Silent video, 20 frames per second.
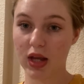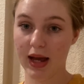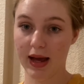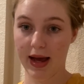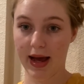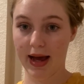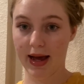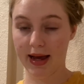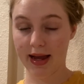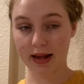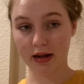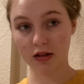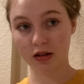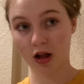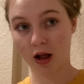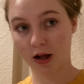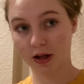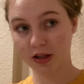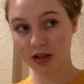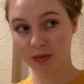at 8
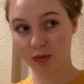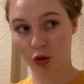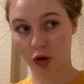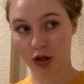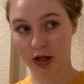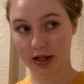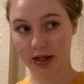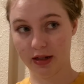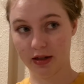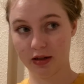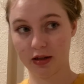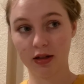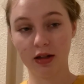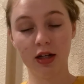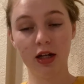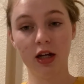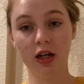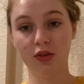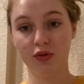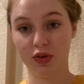o'clock in the morning
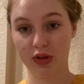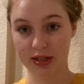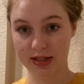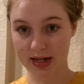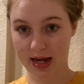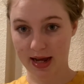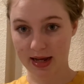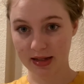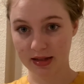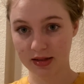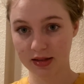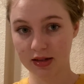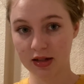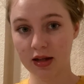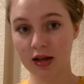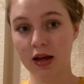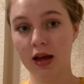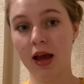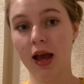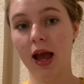for the test,
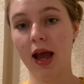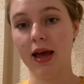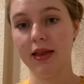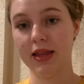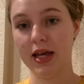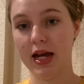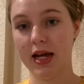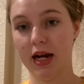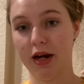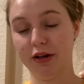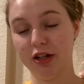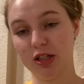and then I was